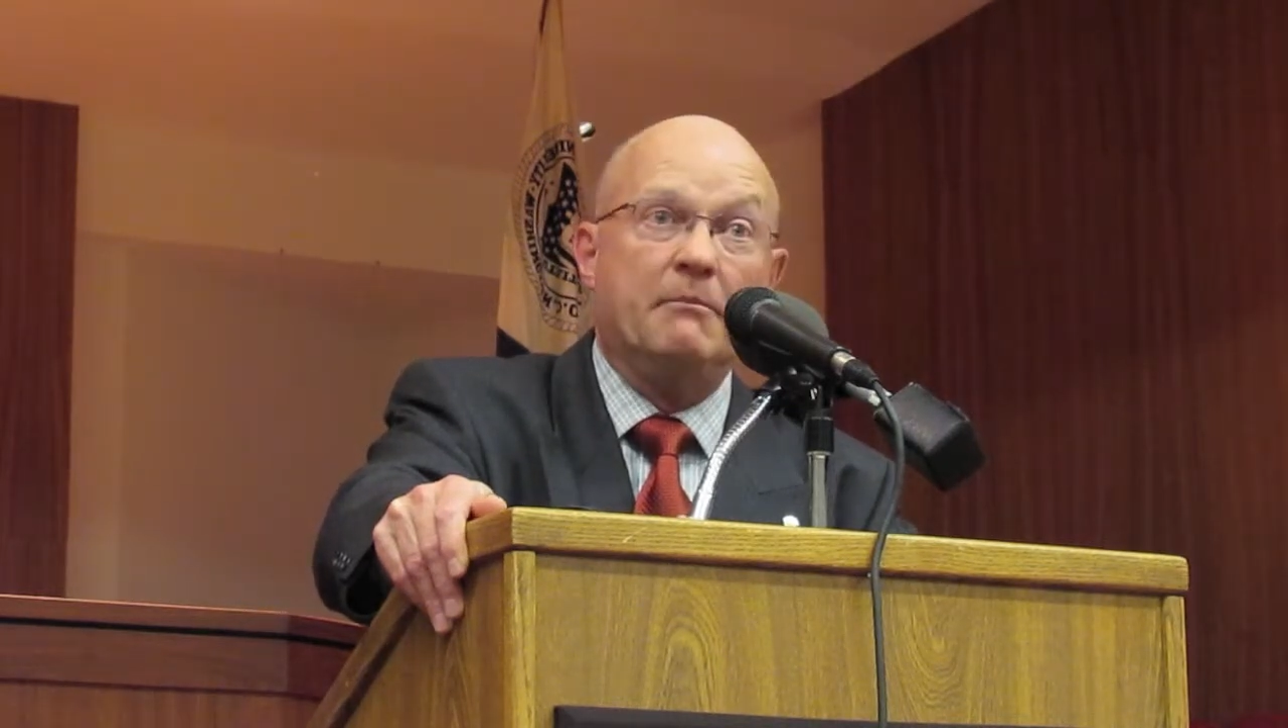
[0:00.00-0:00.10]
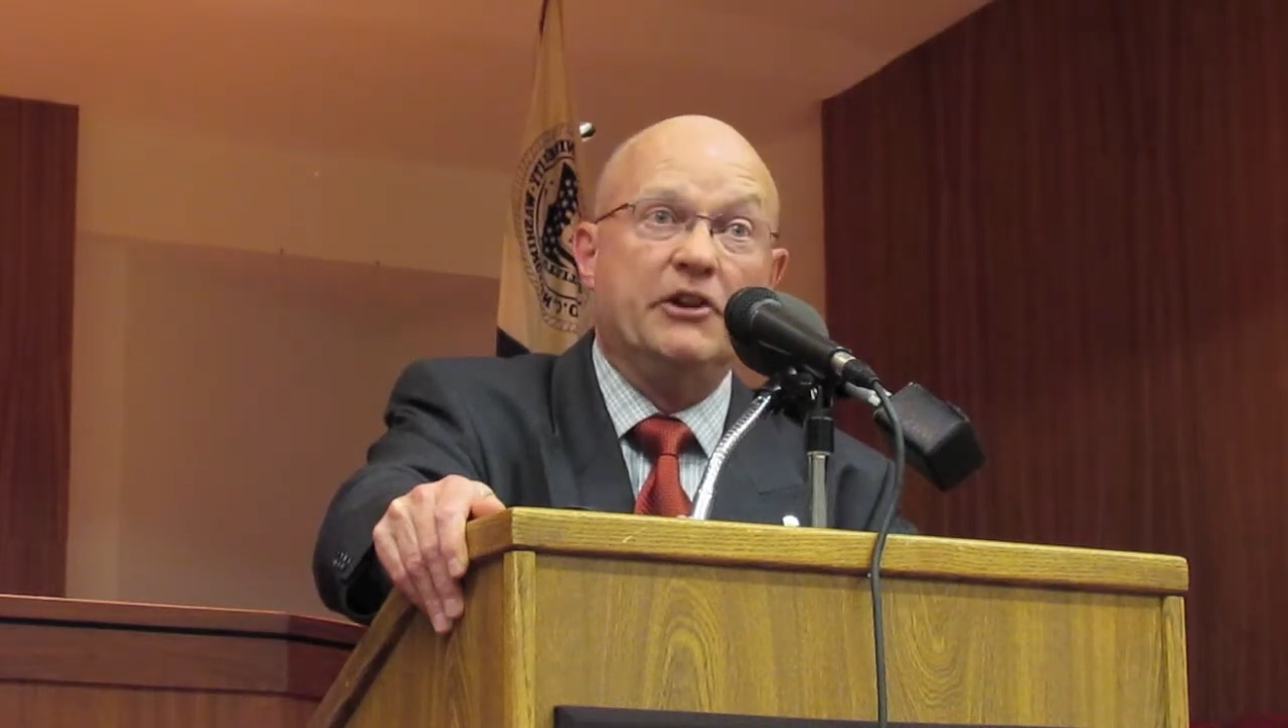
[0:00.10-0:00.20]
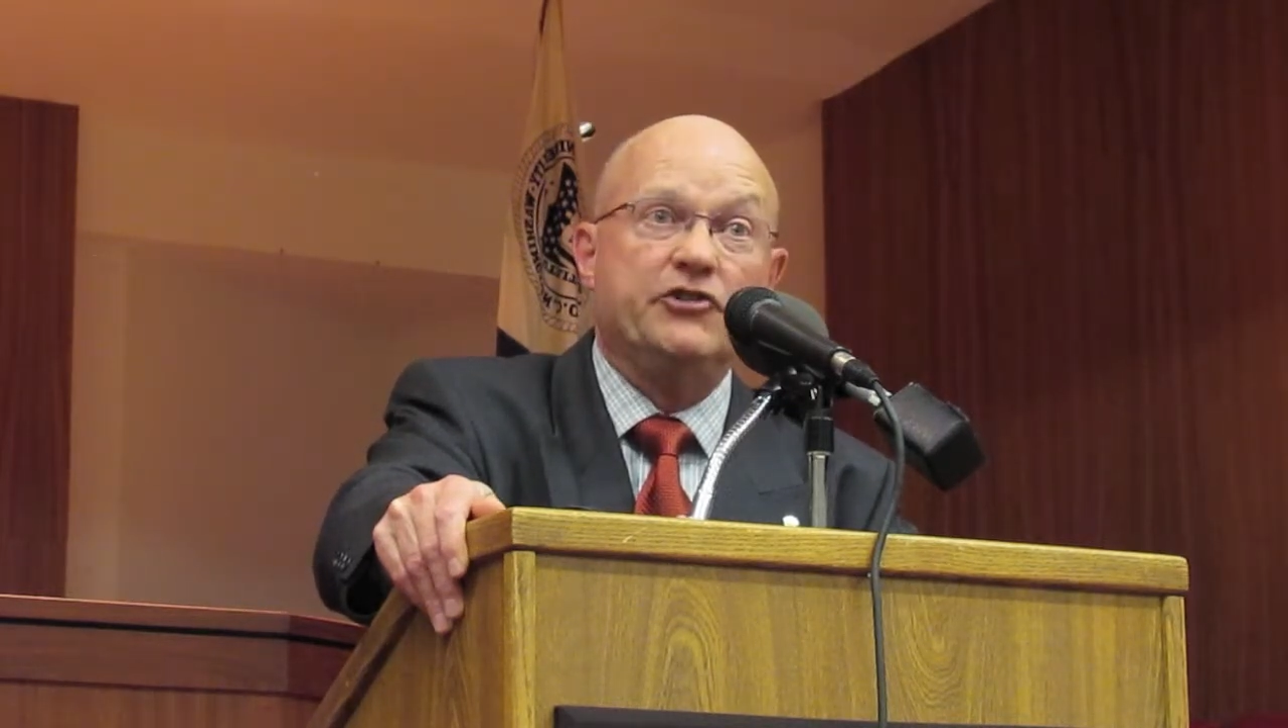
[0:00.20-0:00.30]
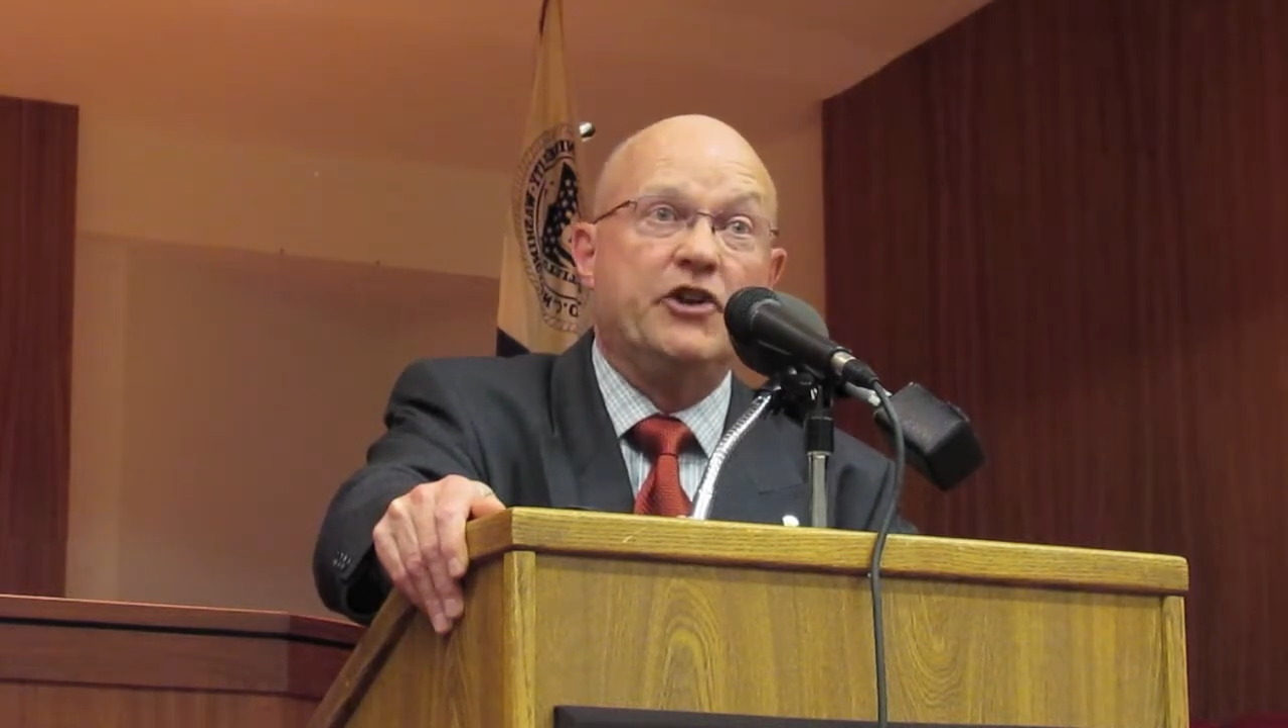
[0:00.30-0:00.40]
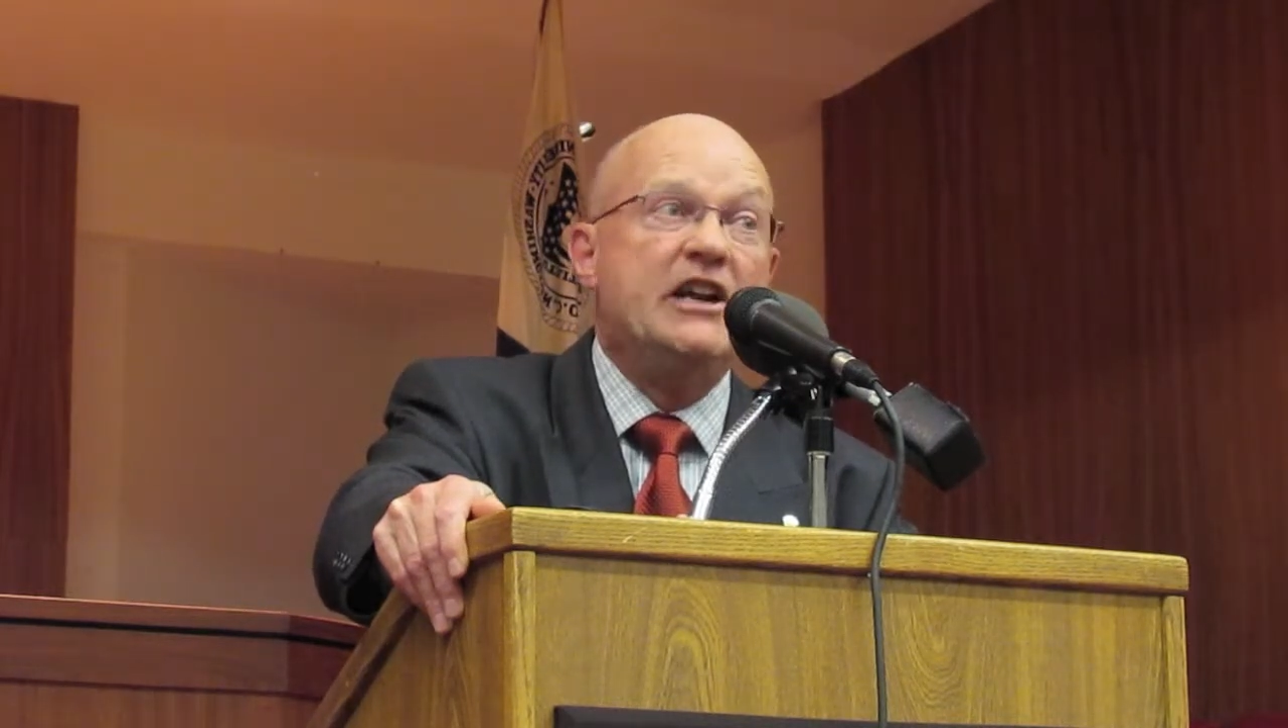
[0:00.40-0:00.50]

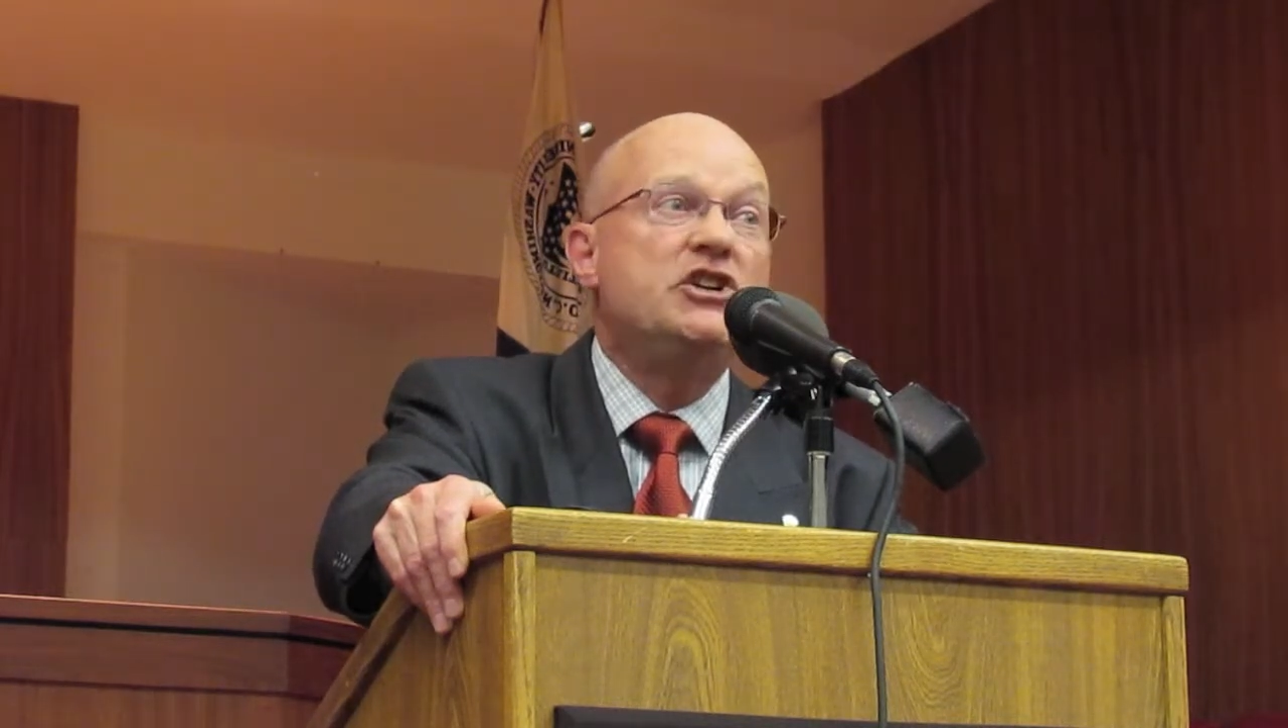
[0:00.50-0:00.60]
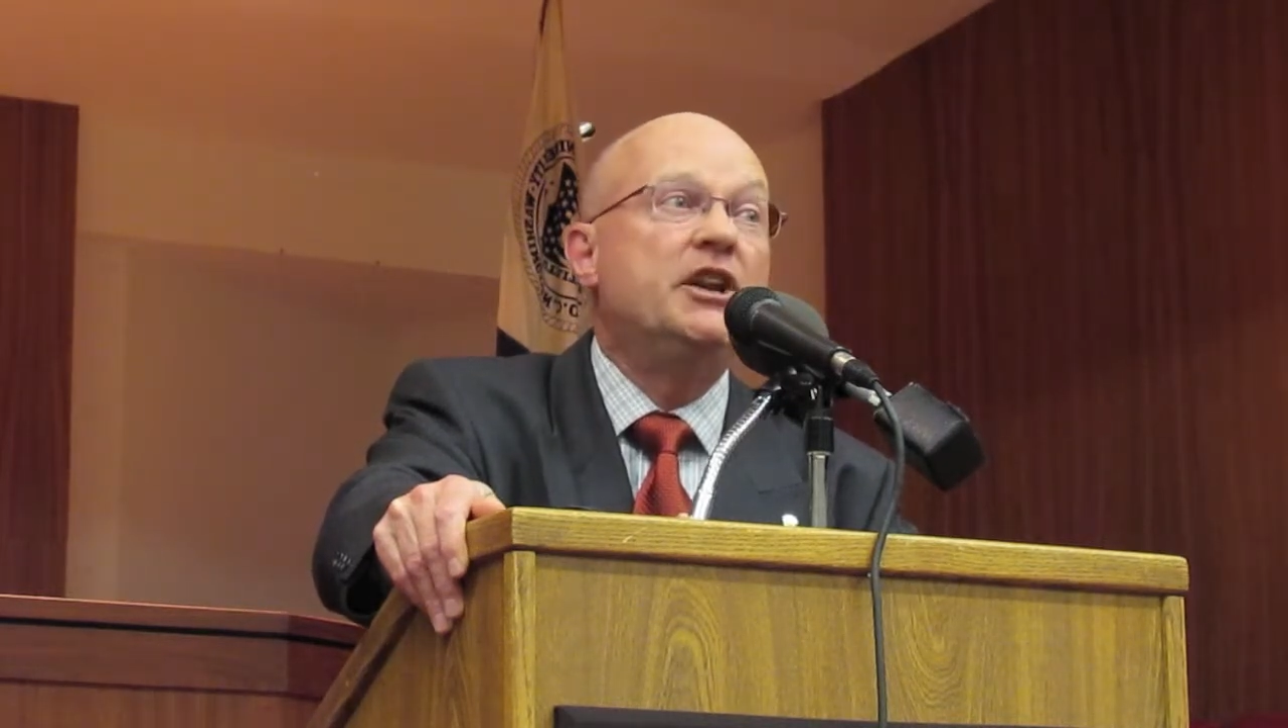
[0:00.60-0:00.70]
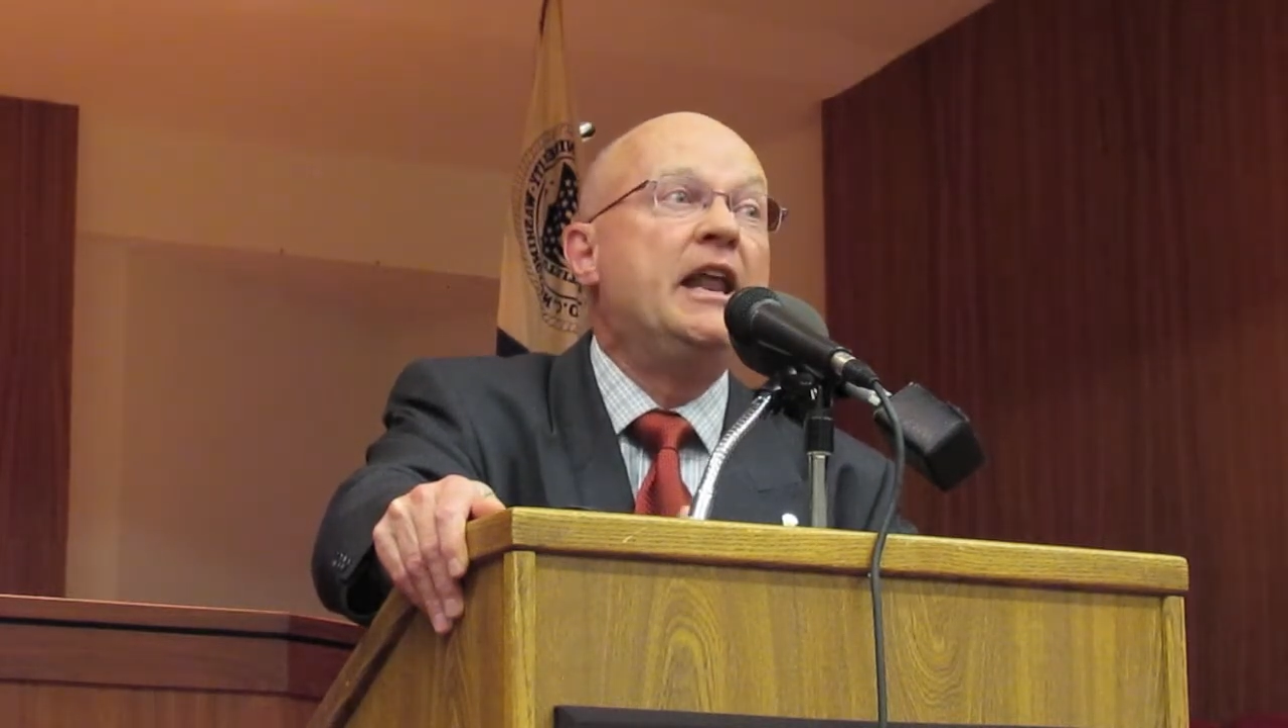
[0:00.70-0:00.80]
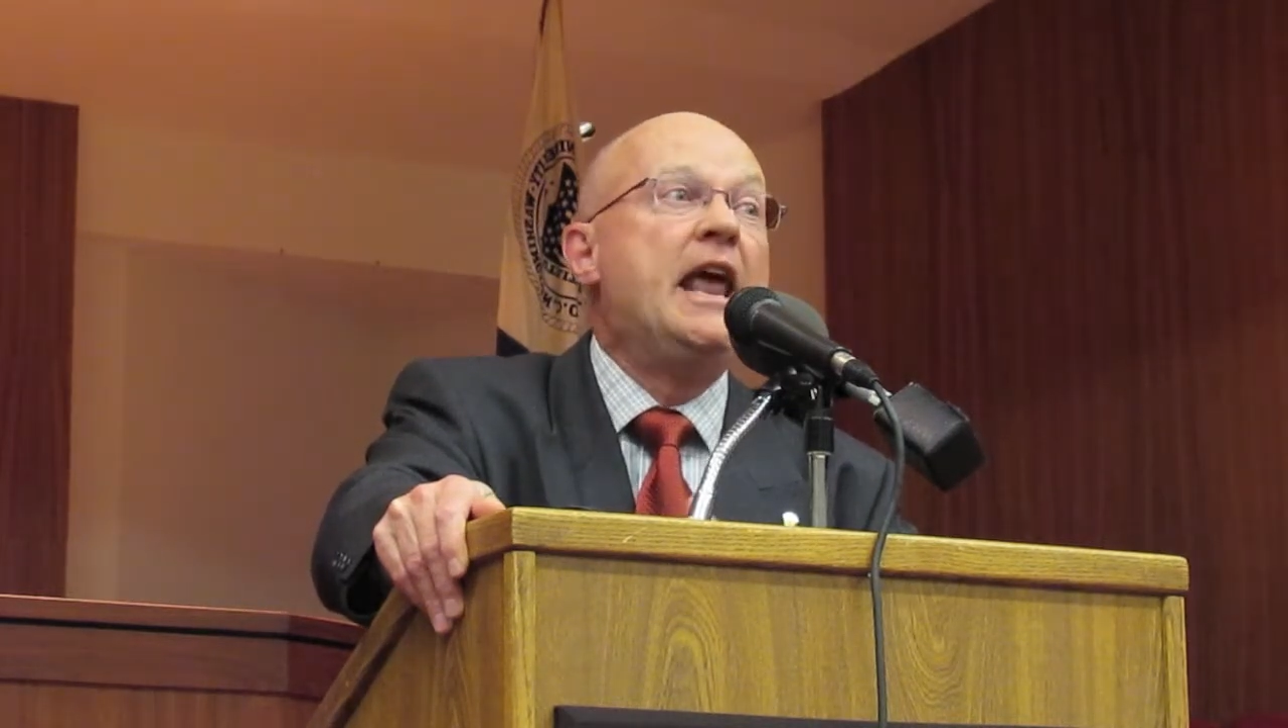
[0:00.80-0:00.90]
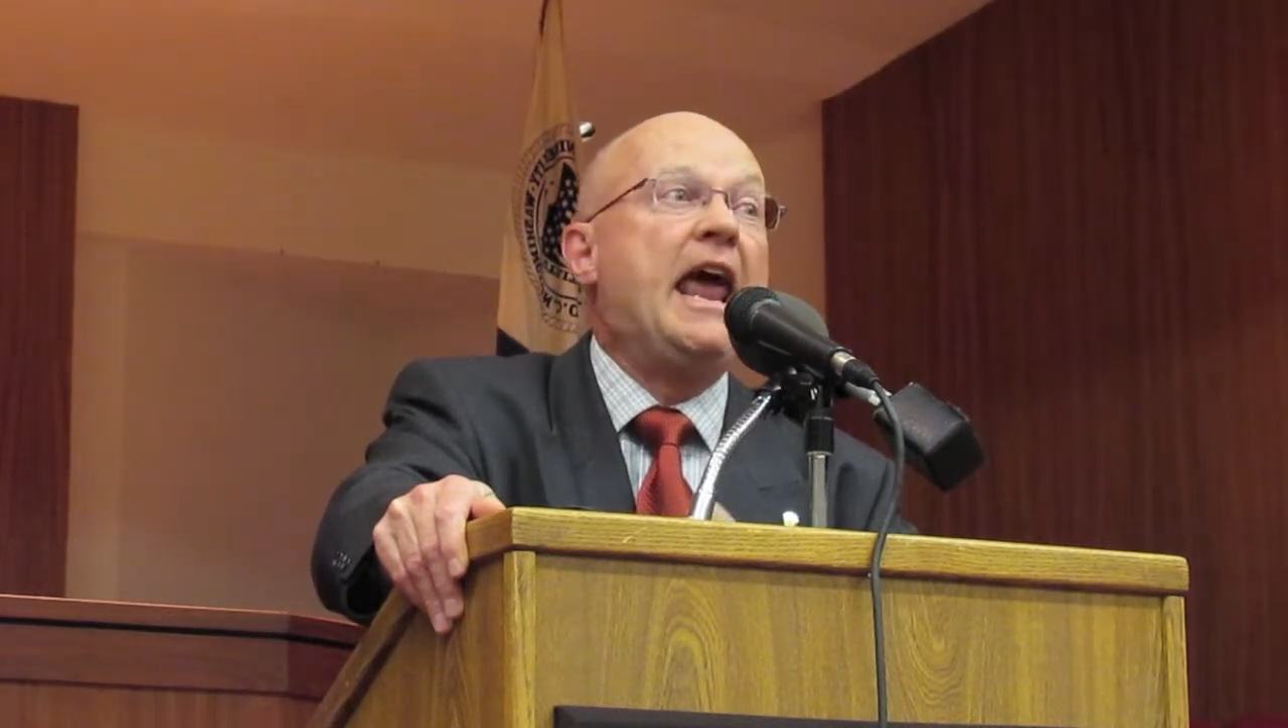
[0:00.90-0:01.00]
administration